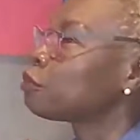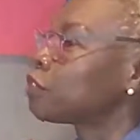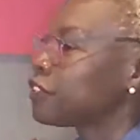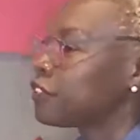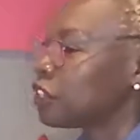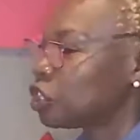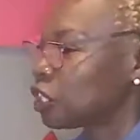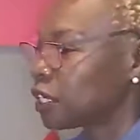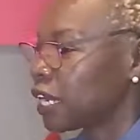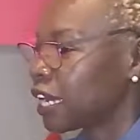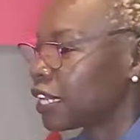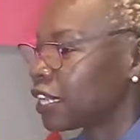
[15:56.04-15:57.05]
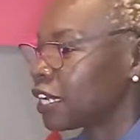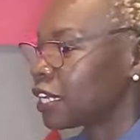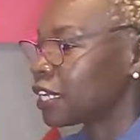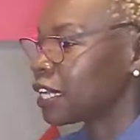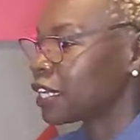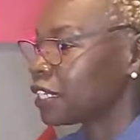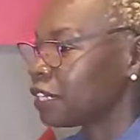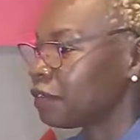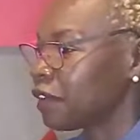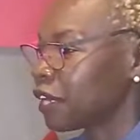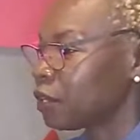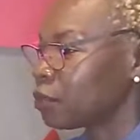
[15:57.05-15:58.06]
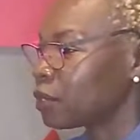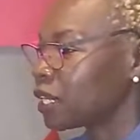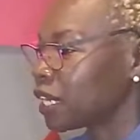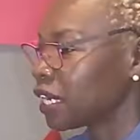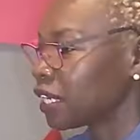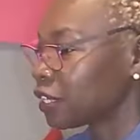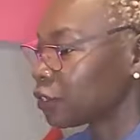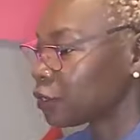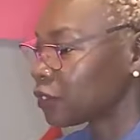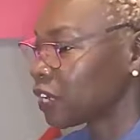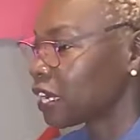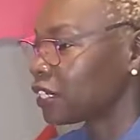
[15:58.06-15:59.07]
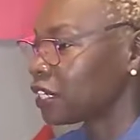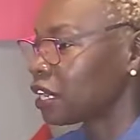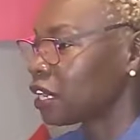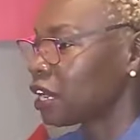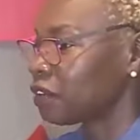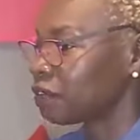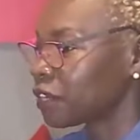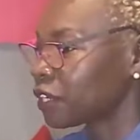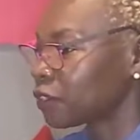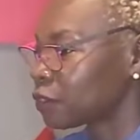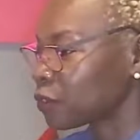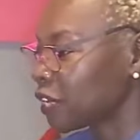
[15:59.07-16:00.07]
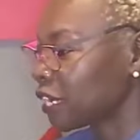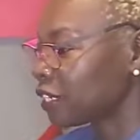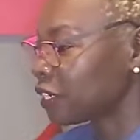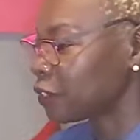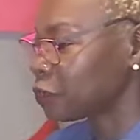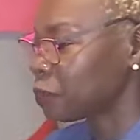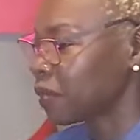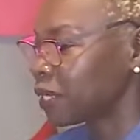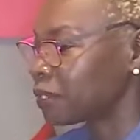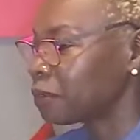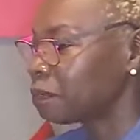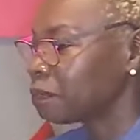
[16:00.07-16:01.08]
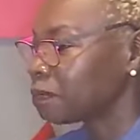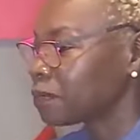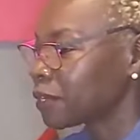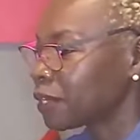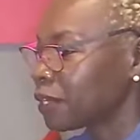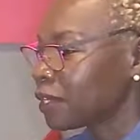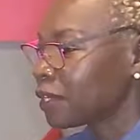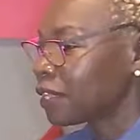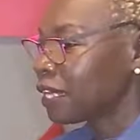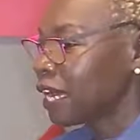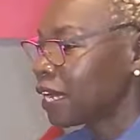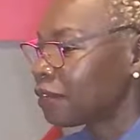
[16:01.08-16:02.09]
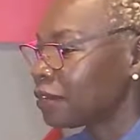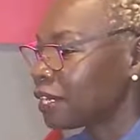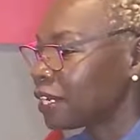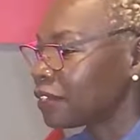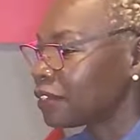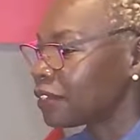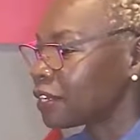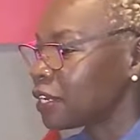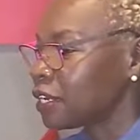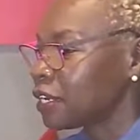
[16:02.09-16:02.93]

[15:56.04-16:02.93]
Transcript: of transition. I think that if I look at the Kenyan society now, African society as well, there isn't